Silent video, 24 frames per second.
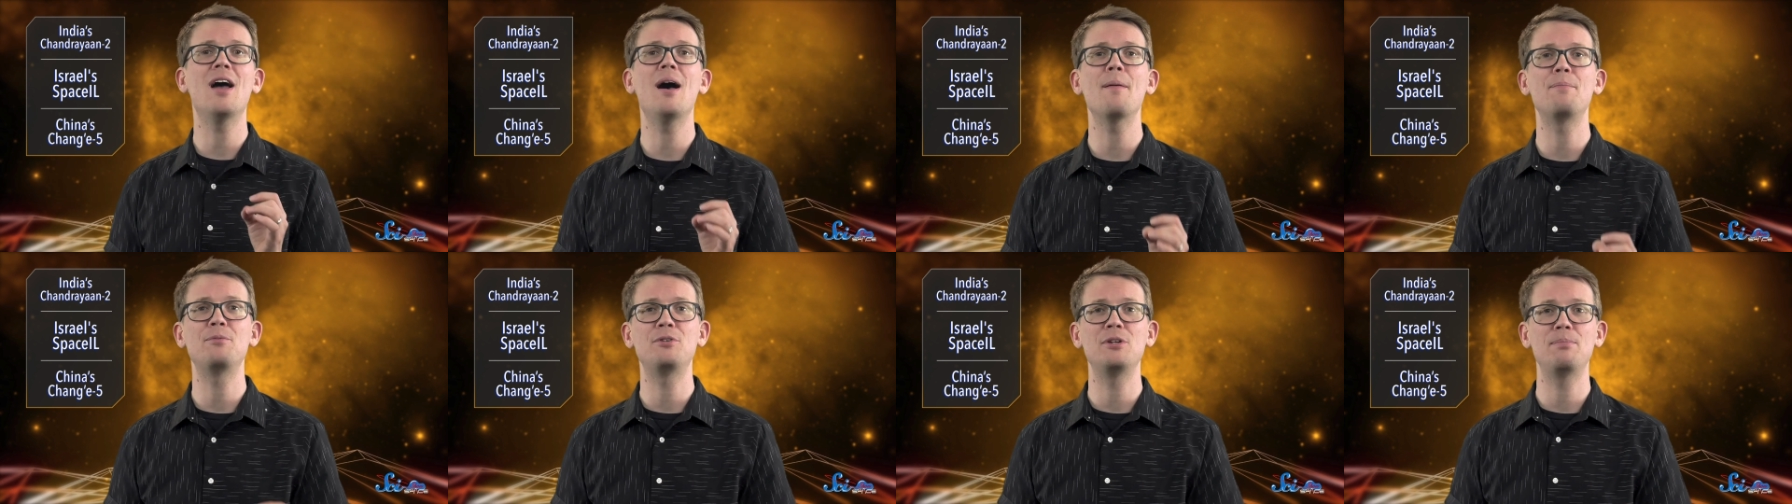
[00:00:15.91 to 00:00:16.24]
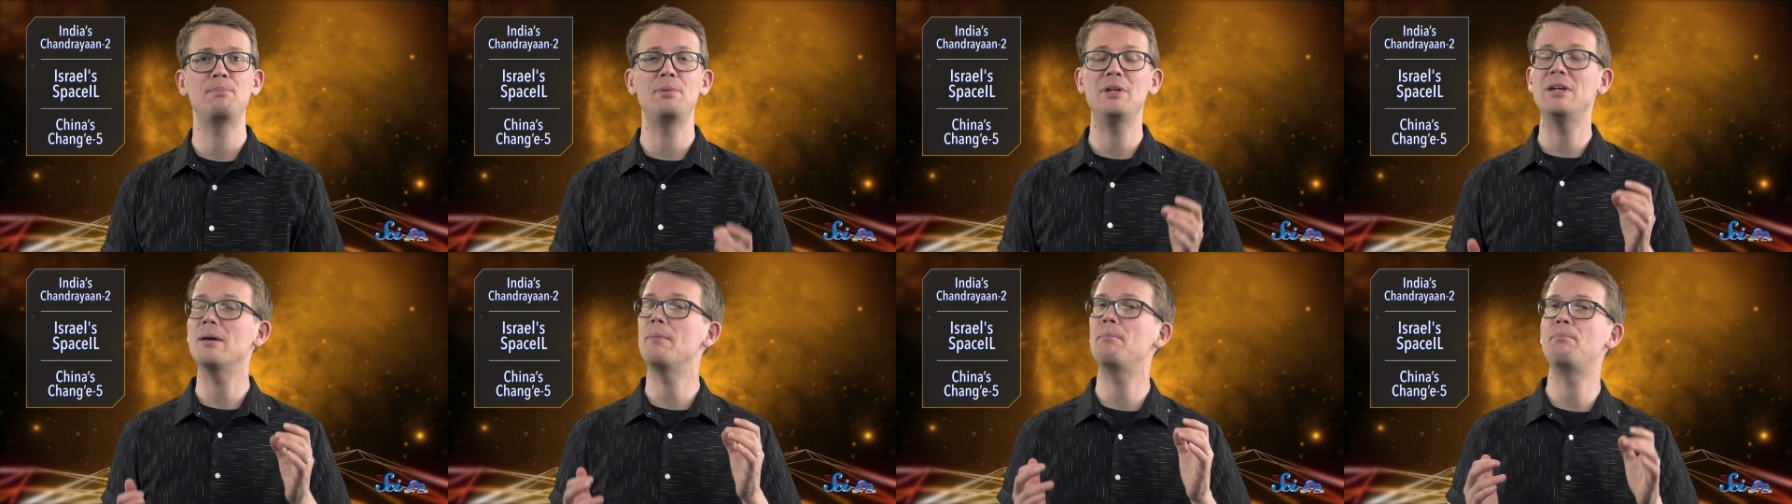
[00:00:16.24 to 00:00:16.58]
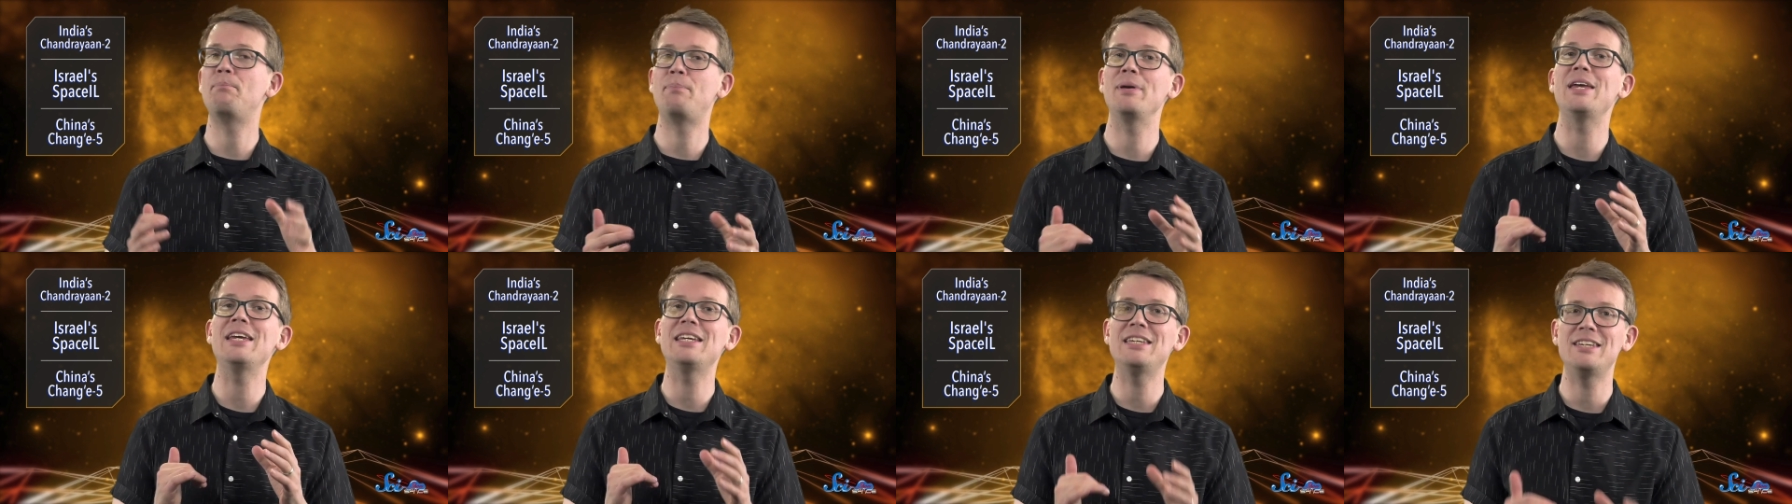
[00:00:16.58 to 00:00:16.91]
up to be a
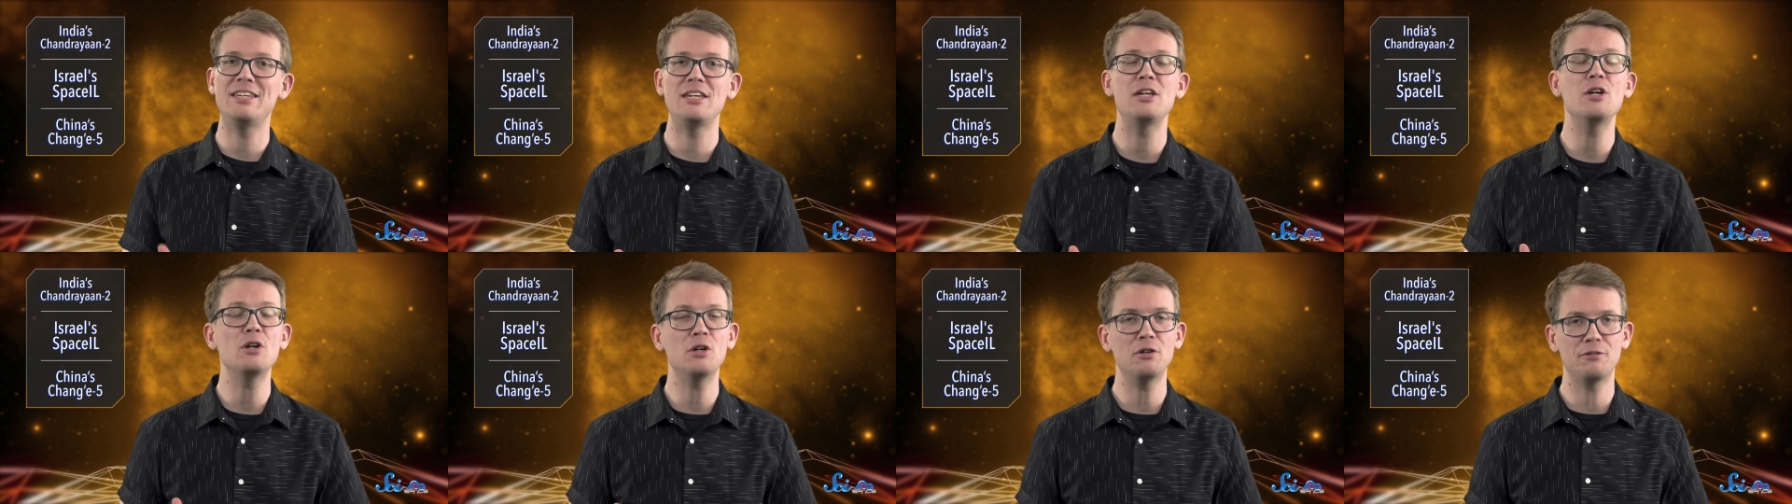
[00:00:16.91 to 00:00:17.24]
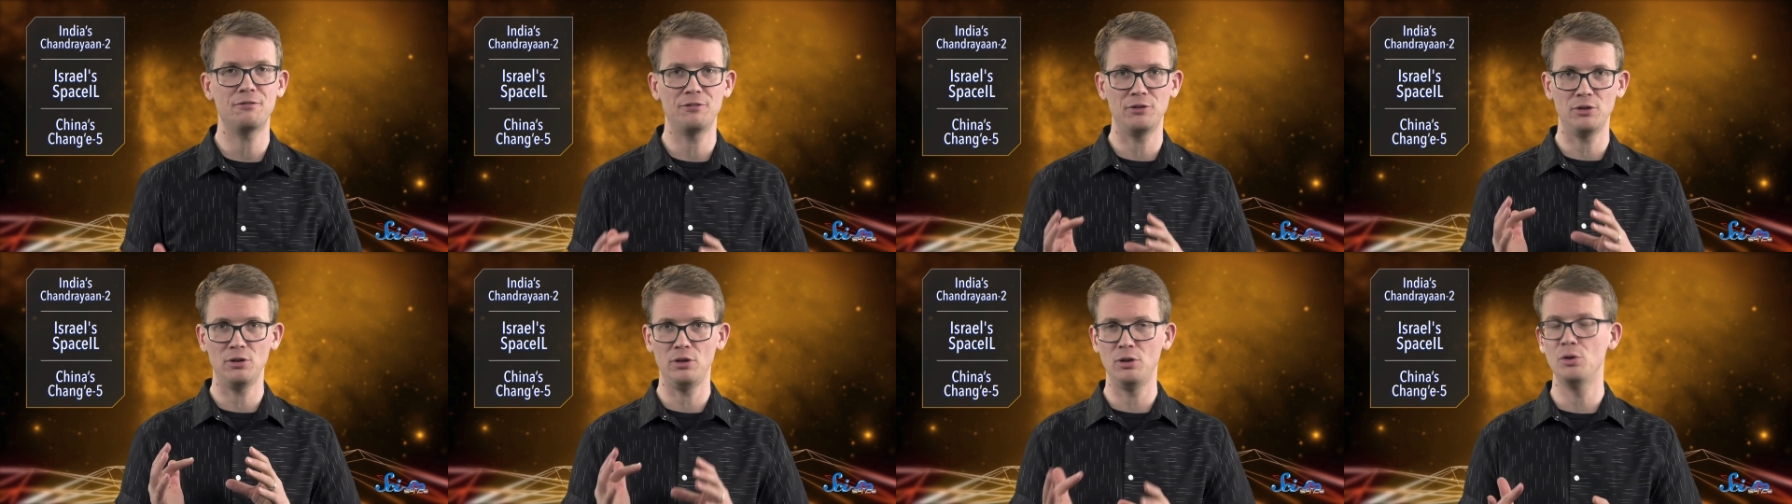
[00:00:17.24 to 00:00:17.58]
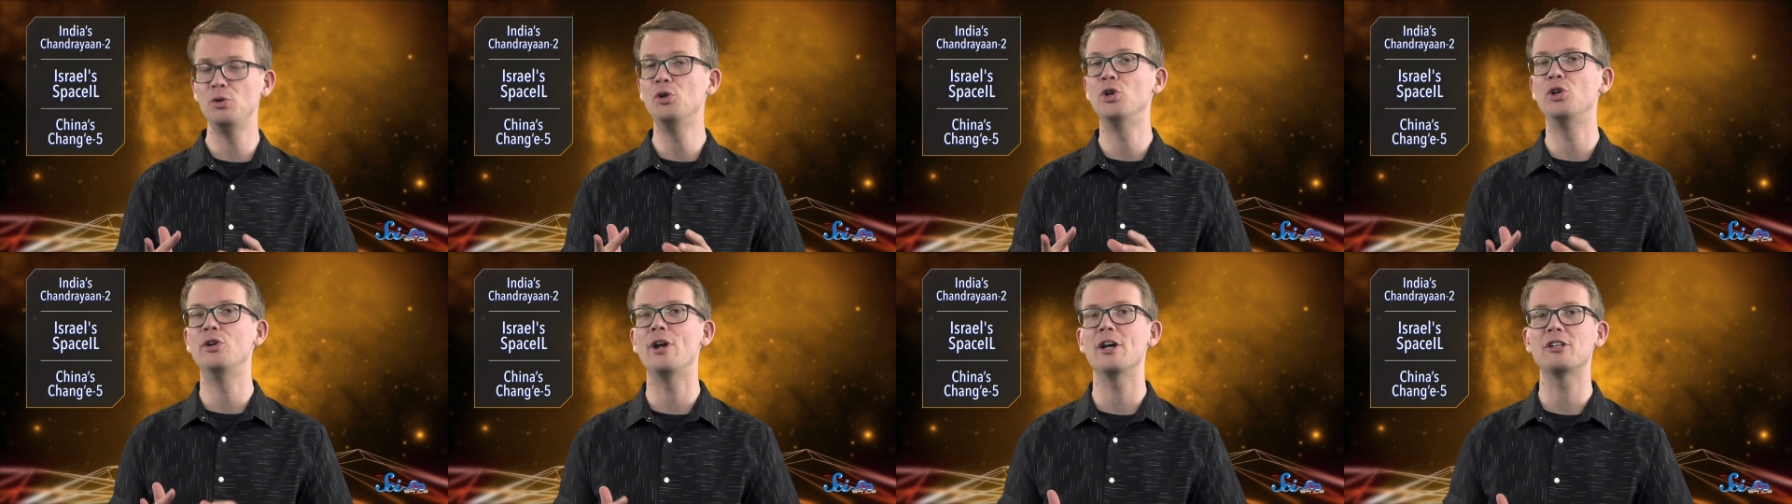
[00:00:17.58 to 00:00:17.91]
big year for
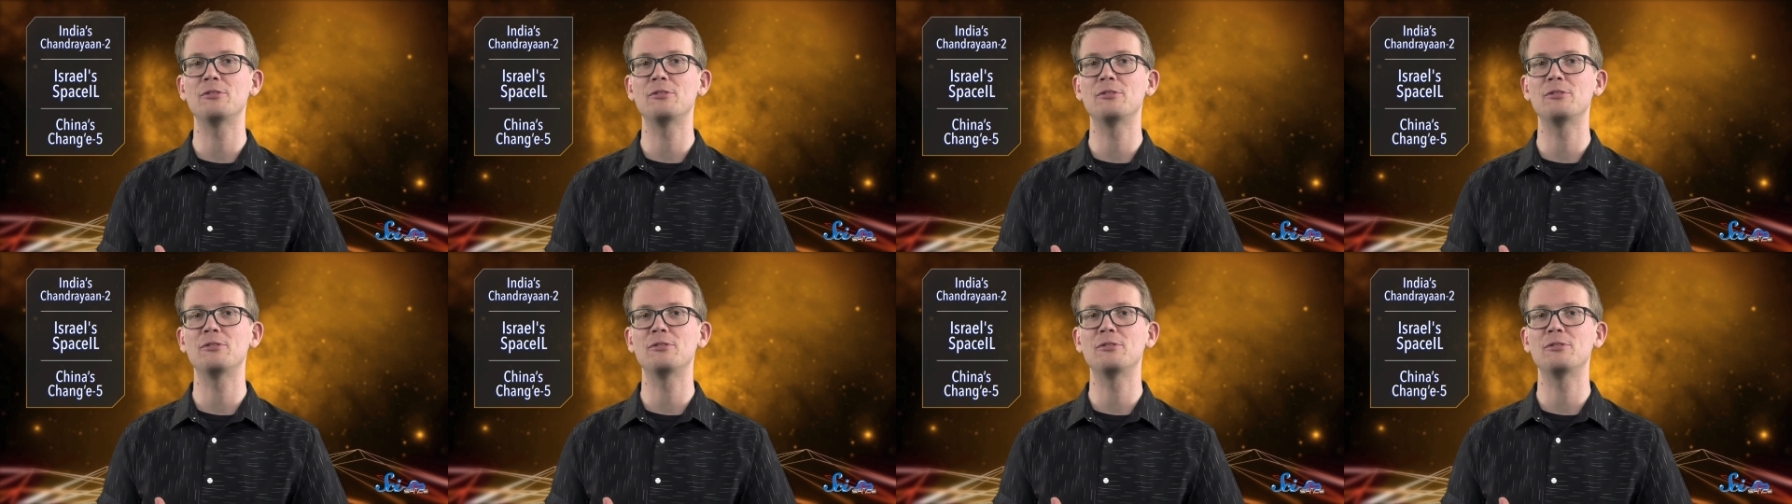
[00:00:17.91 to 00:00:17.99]
lunar